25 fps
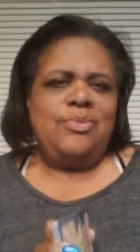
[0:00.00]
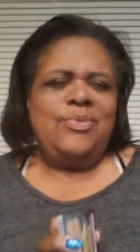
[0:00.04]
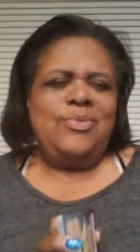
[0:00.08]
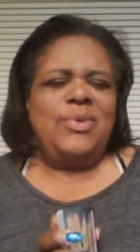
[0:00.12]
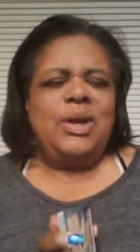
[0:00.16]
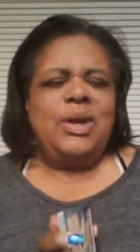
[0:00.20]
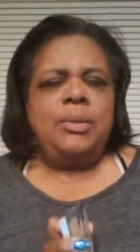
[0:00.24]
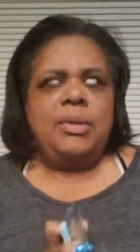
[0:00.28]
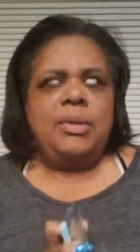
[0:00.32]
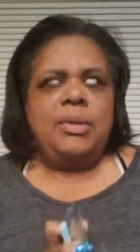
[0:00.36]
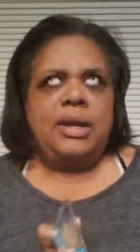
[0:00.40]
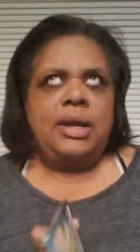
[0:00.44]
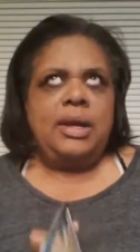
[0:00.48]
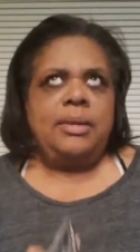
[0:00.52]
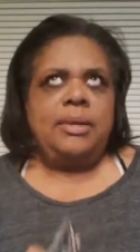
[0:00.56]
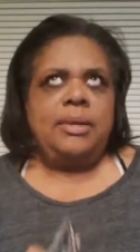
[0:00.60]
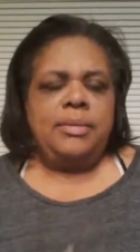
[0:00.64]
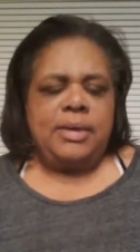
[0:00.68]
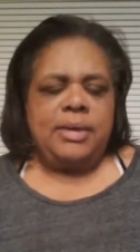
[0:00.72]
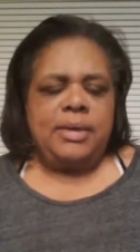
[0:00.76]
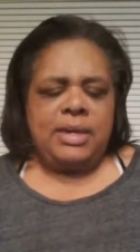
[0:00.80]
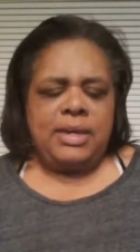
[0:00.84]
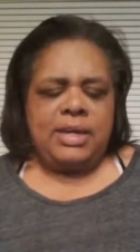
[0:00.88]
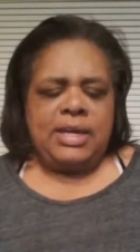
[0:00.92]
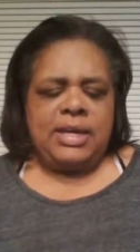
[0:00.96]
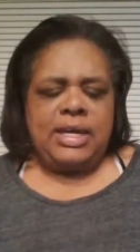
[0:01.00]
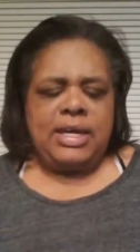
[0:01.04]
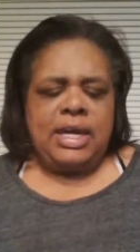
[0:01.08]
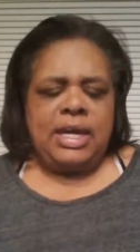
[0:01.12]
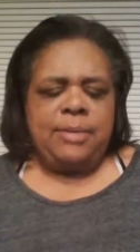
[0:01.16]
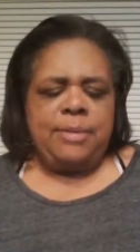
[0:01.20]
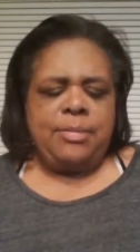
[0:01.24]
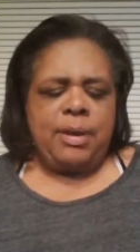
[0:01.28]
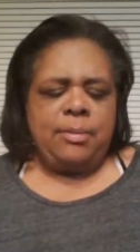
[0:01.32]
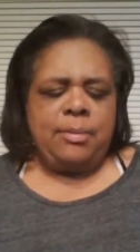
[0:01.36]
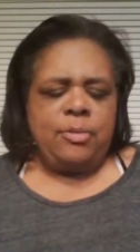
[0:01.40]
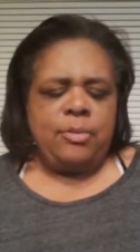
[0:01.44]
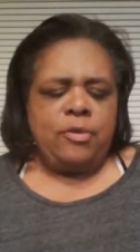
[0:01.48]
well, I mean, I
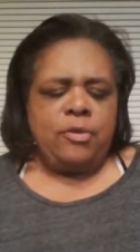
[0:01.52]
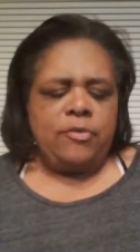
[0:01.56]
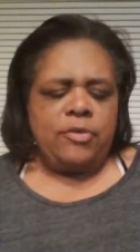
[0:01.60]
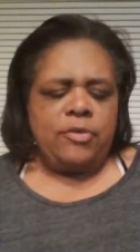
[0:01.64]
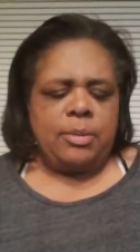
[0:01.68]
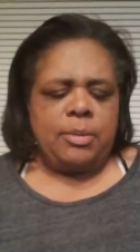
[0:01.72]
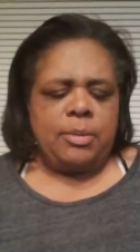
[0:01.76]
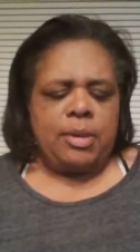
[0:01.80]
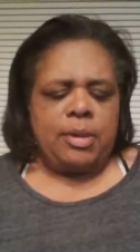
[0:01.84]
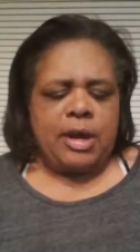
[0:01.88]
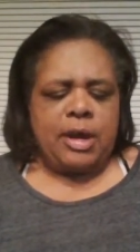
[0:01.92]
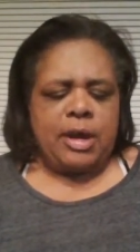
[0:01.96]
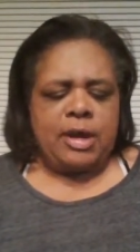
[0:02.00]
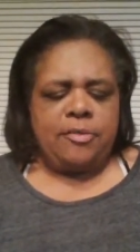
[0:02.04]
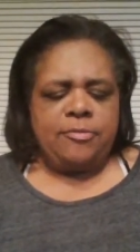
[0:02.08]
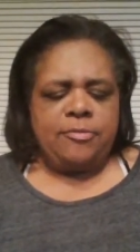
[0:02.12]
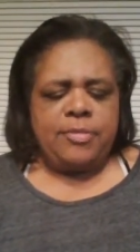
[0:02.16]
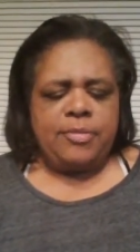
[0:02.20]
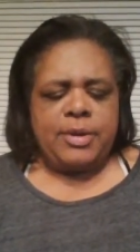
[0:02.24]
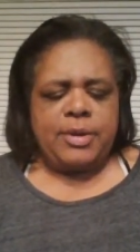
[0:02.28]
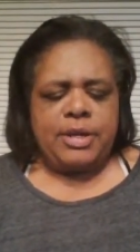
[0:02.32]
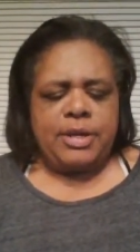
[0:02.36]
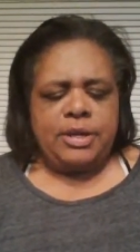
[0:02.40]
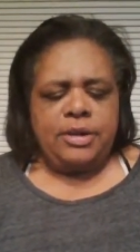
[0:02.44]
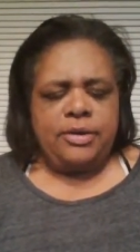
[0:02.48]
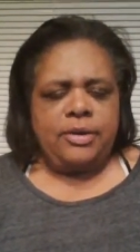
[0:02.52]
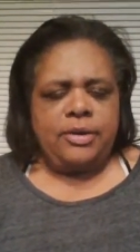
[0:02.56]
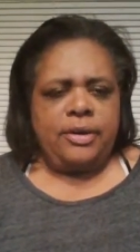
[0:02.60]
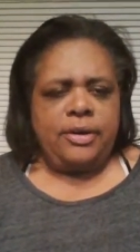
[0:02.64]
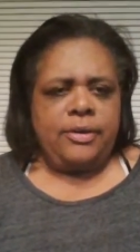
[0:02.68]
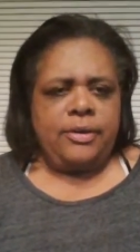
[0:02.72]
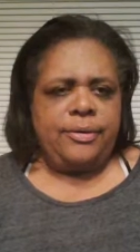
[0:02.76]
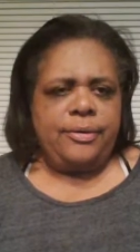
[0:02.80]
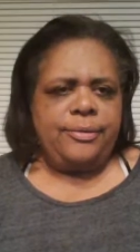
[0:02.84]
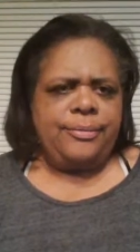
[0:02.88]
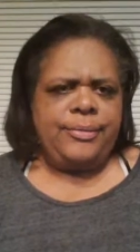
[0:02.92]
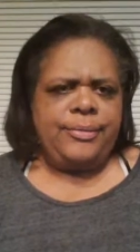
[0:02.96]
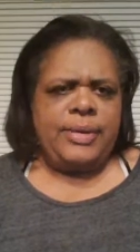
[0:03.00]
keep on moving around, but you know
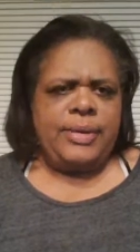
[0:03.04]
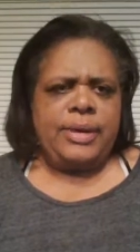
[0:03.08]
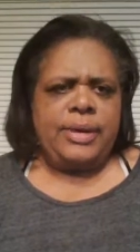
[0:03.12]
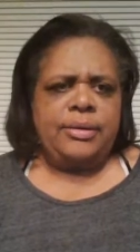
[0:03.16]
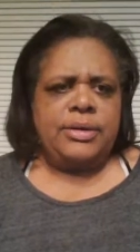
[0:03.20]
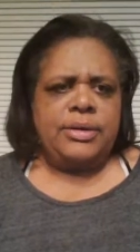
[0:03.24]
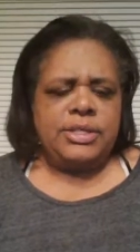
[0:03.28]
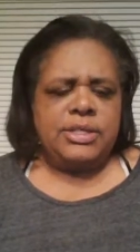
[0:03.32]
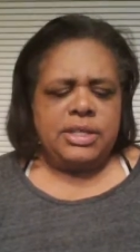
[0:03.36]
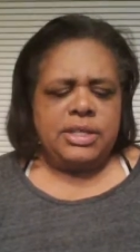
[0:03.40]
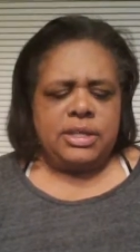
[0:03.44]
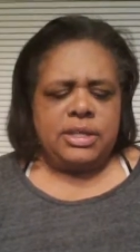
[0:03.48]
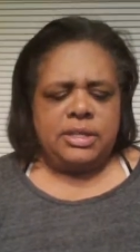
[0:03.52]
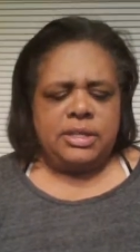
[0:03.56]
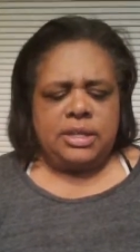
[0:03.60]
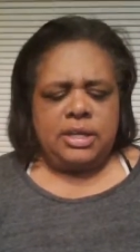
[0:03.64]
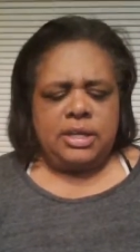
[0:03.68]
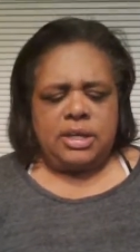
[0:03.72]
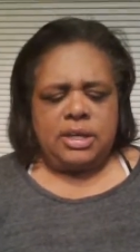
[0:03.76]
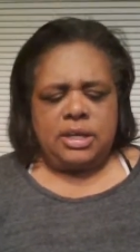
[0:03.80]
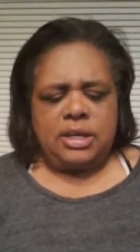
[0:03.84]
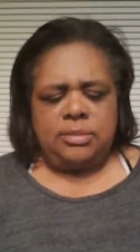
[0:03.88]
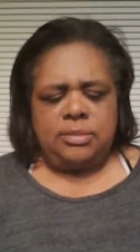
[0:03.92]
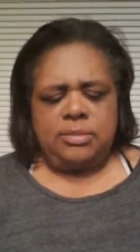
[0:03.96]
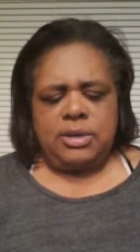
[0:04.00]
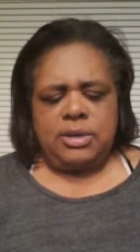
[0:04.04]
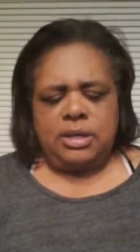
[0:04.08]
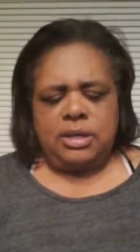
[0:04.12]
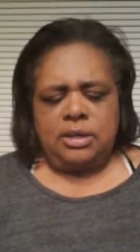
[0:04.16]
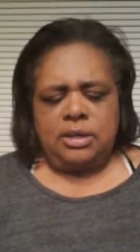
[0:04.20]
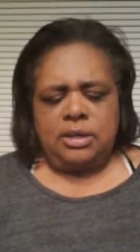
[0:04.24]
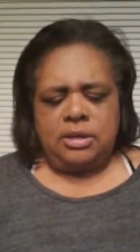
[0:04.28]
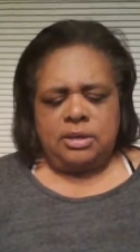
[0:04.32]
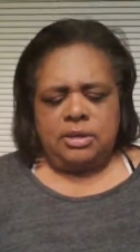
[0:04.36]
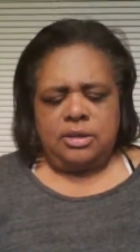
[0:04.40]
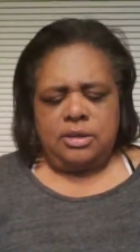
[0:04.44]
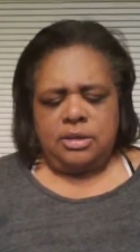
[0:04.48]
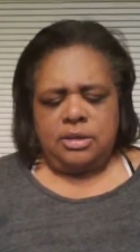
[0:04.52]
how irritating that can be.